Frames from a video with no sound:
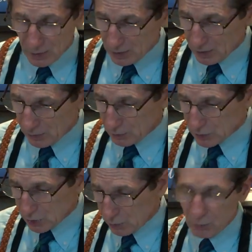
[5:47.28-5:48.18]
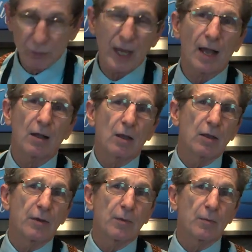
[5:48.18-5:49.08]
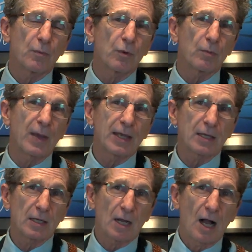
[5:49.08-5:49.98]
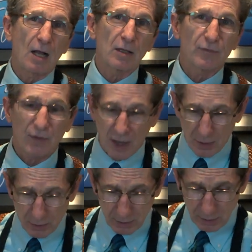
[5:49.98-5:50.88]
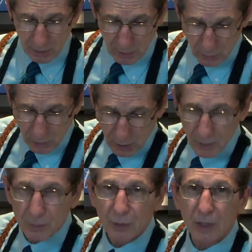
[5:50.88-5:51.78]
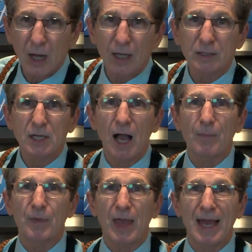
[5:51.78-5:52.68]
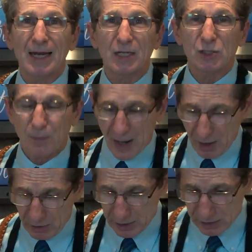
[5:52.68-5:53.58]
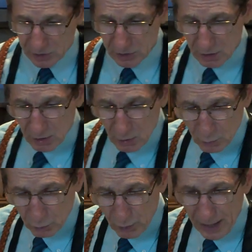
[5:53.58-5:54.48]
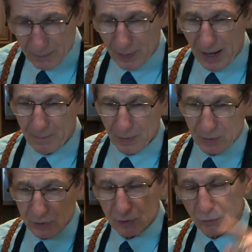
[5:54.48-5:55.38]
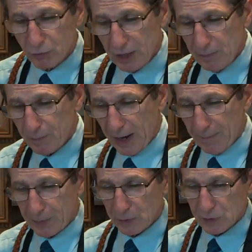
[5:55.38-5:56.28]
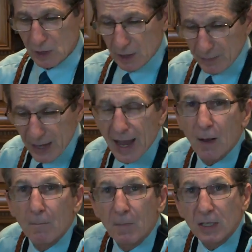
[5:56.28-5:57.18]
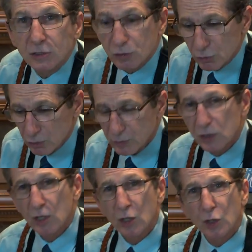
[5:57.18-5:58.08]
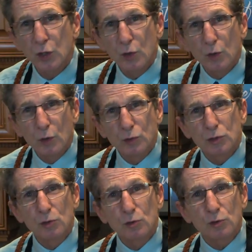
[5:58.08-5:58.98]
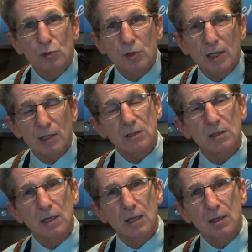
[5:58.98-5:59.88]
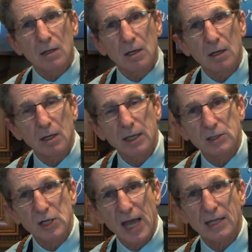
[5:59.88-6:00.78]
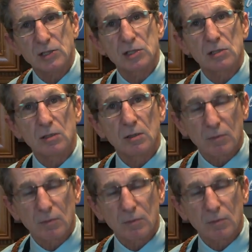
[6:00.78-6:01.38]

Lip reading: So yeah, we're making cauliflower. We're going to put on top of that asparagus, red peppers, green peppers. Now, mushrooms, huge nutrient dense